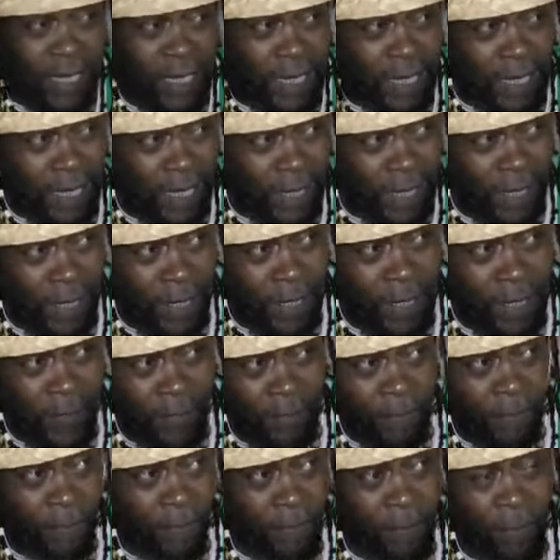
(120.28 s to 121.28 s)

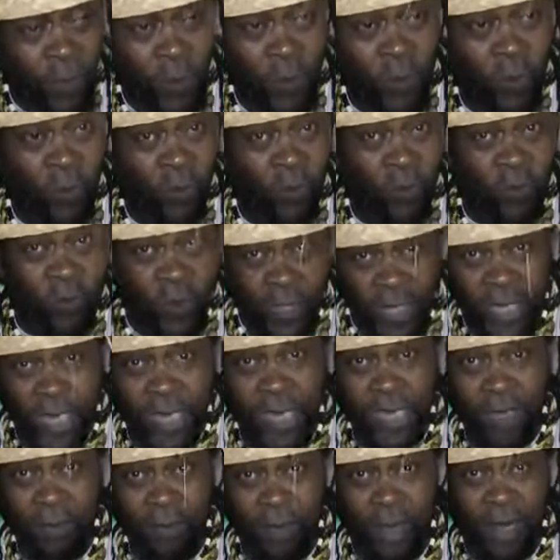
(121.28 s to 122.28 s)
the
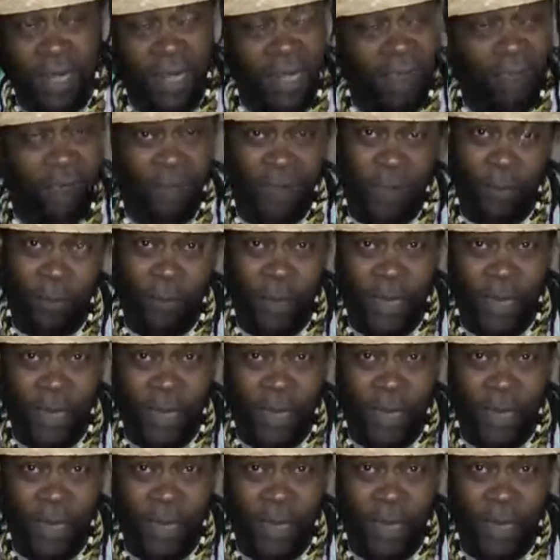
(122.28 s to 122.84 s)
wicked men of the